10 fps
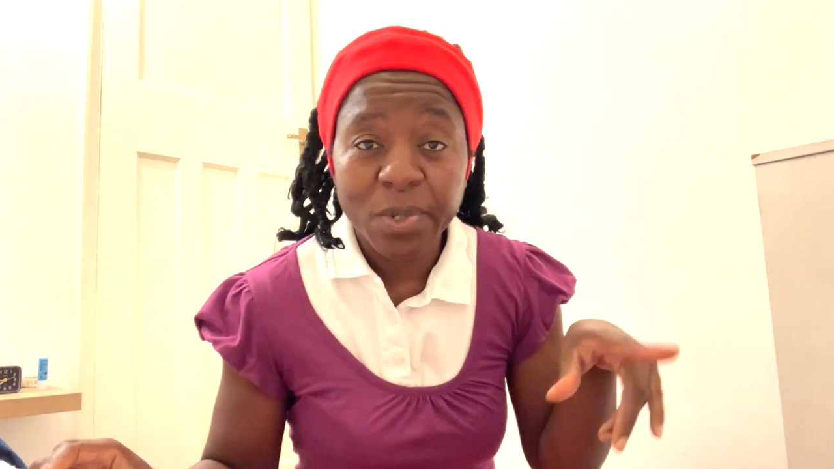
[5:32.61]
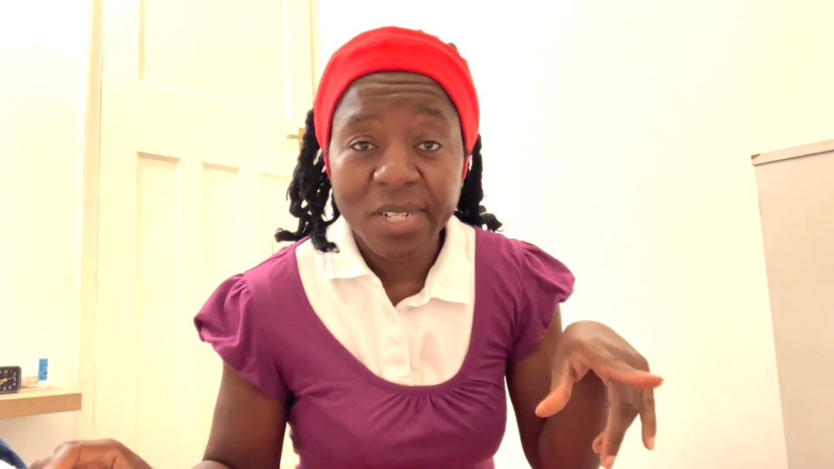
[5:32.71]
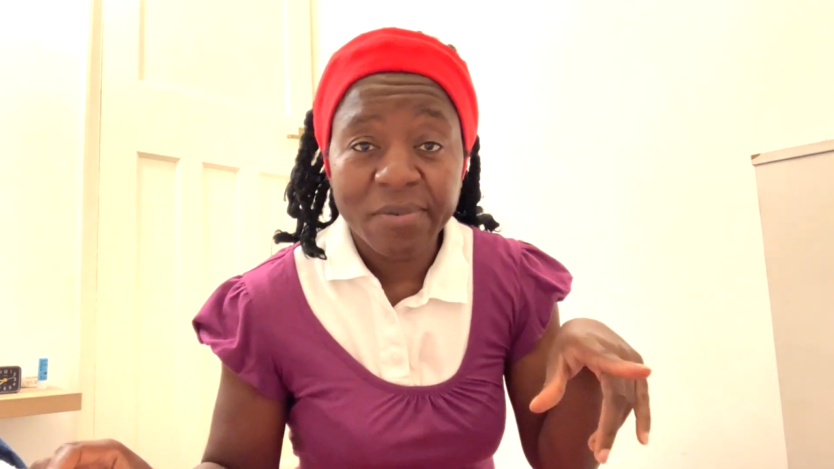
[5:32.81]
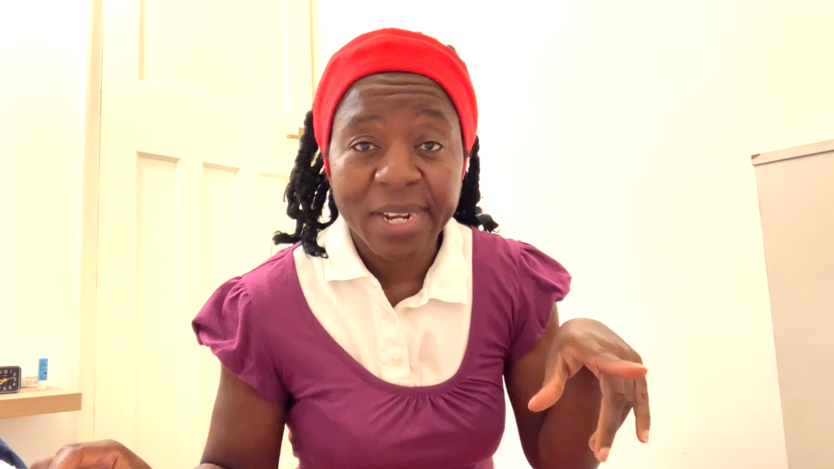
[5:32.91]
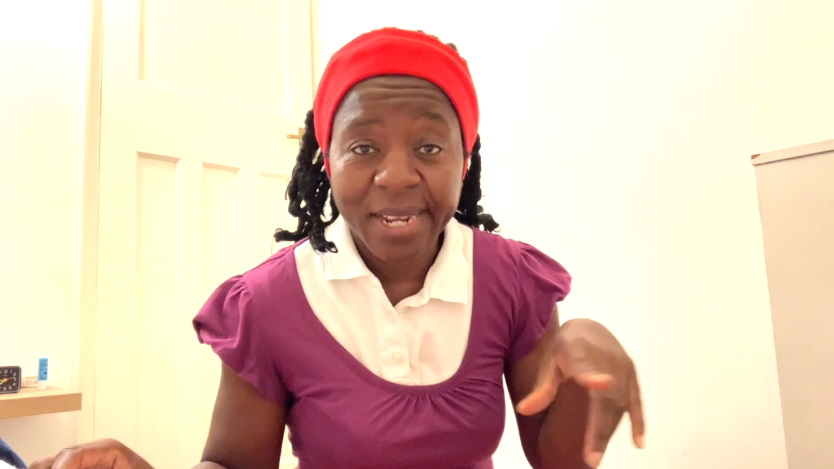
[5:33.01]

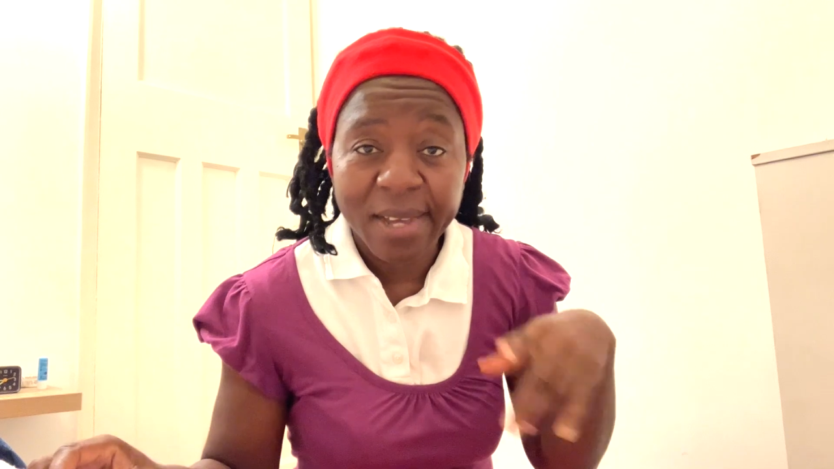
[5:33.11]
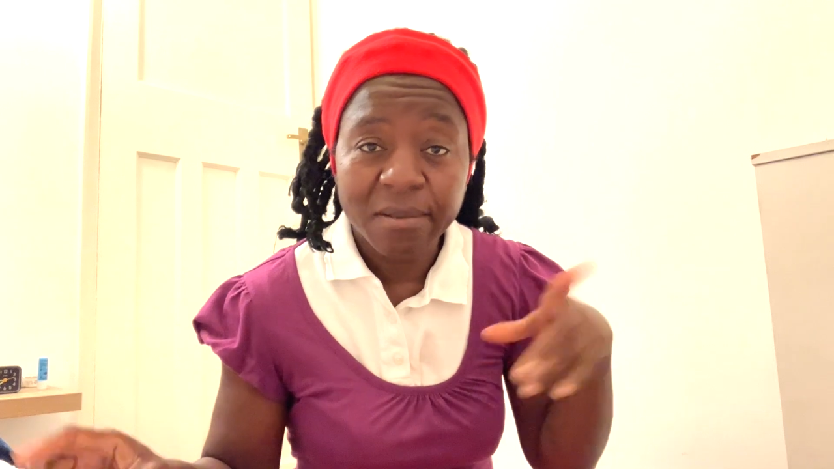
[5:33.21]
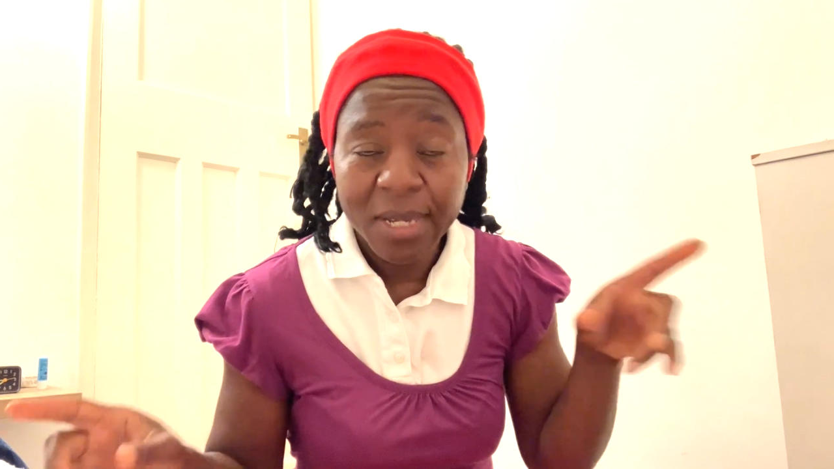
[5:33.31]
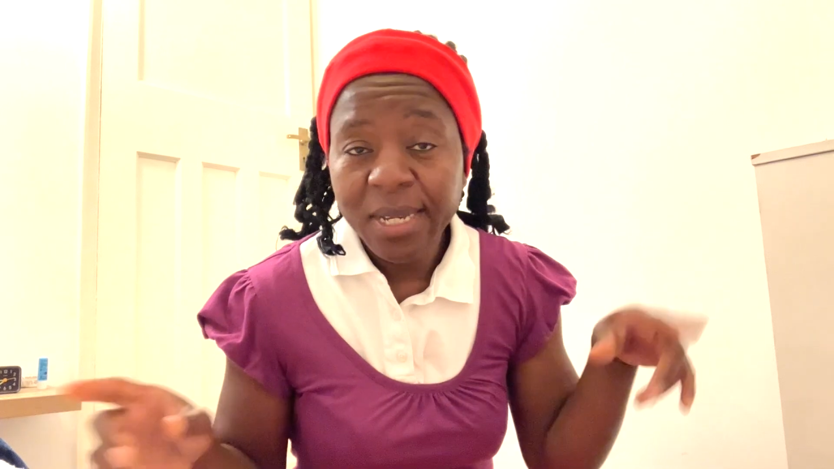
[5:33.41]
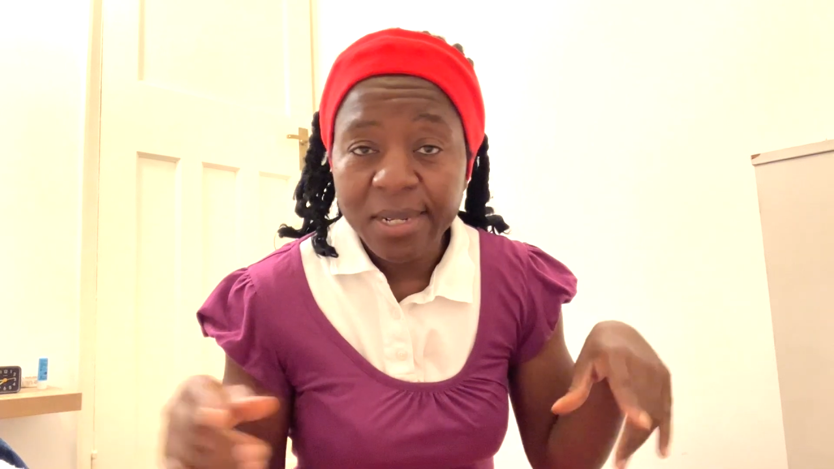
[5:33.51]
winter right now,
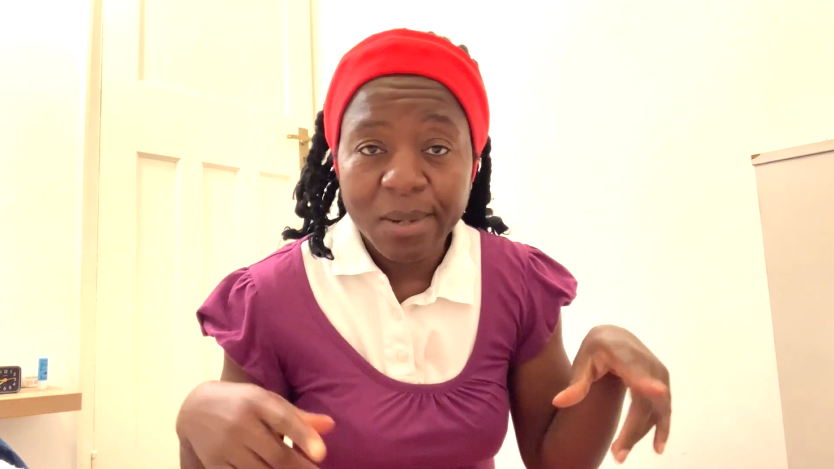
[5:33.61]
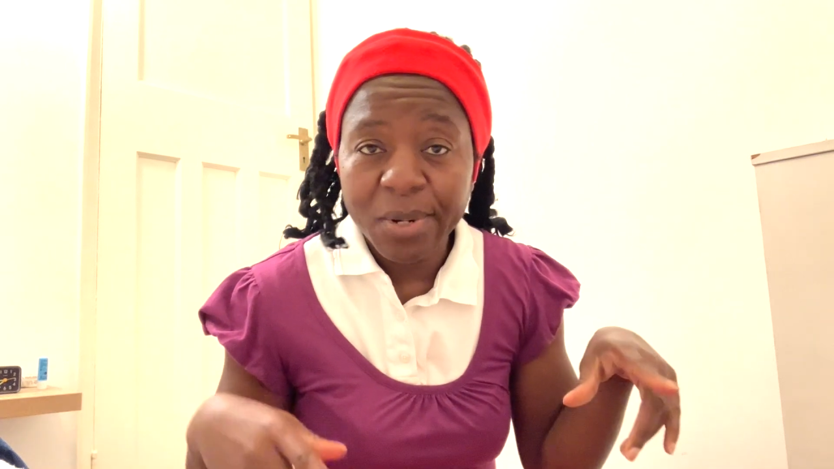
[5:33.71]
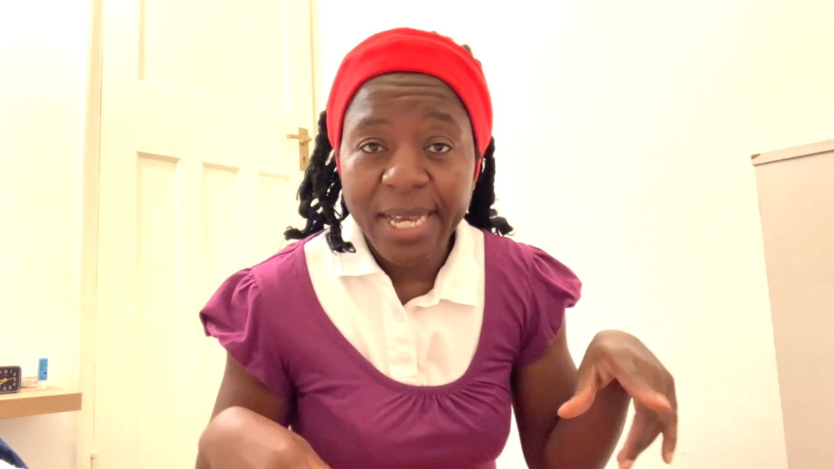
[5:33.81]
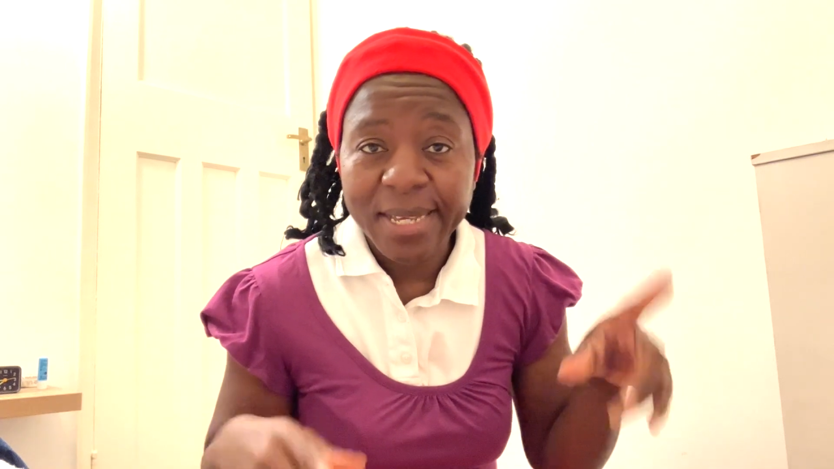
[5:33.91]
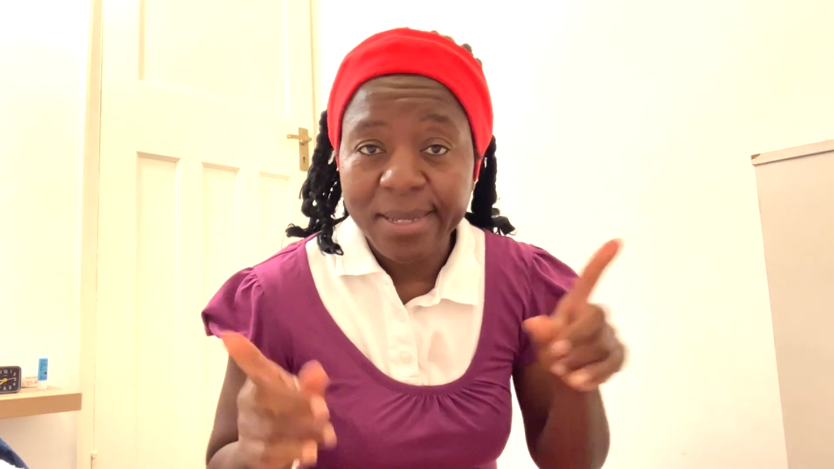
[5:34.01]
double
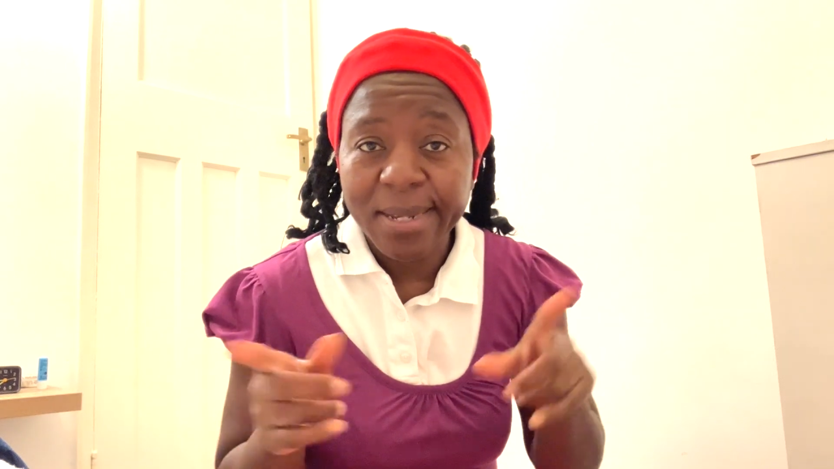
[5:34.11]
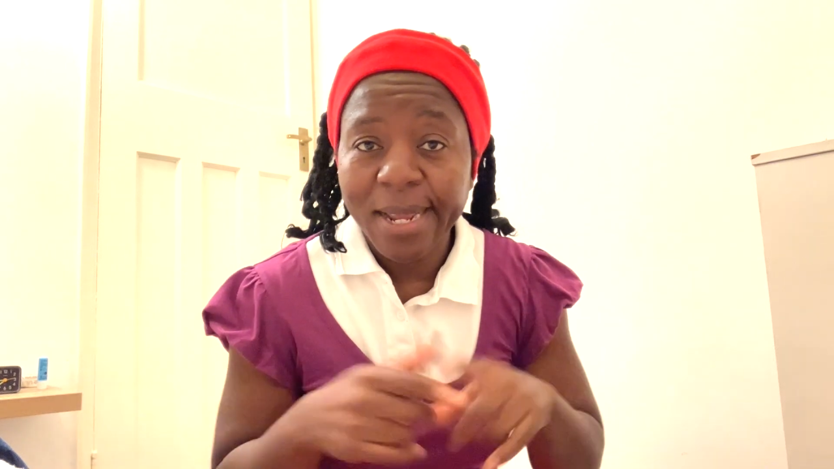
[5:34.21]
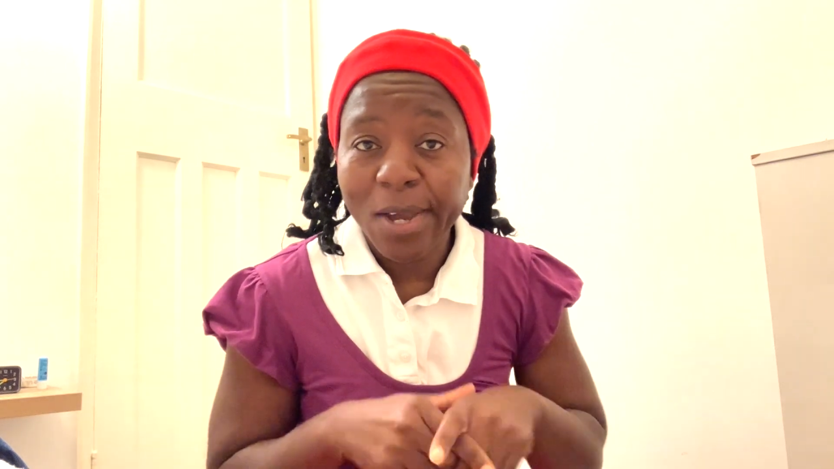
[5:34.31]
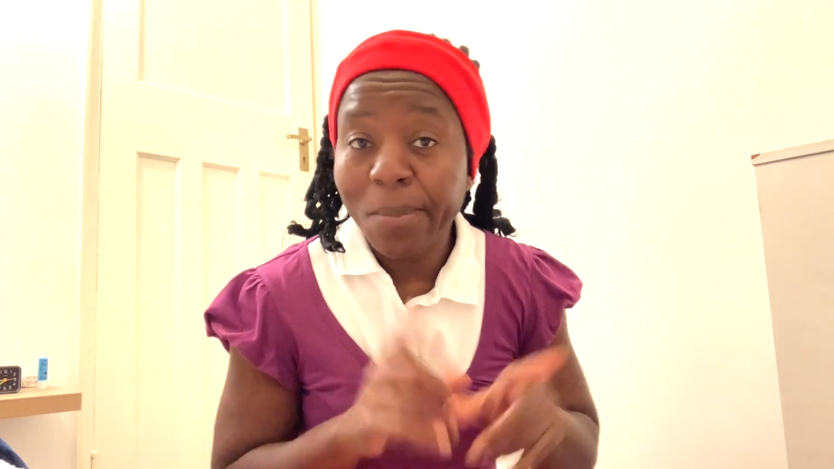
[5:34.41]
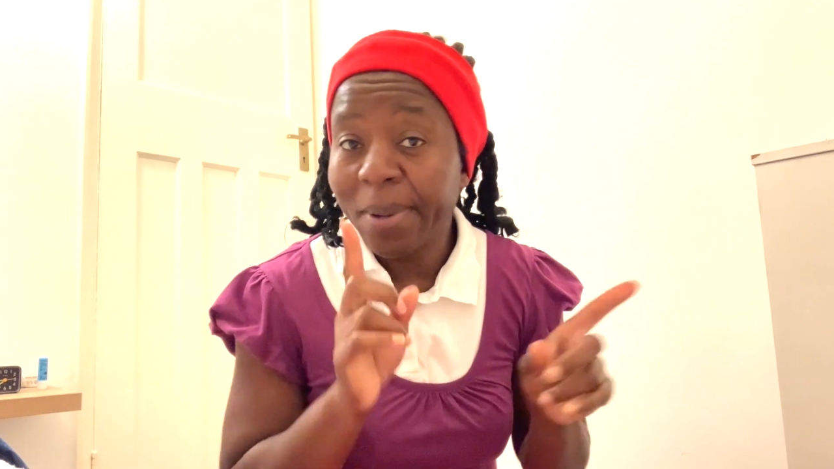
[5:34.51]
layers is gonna help.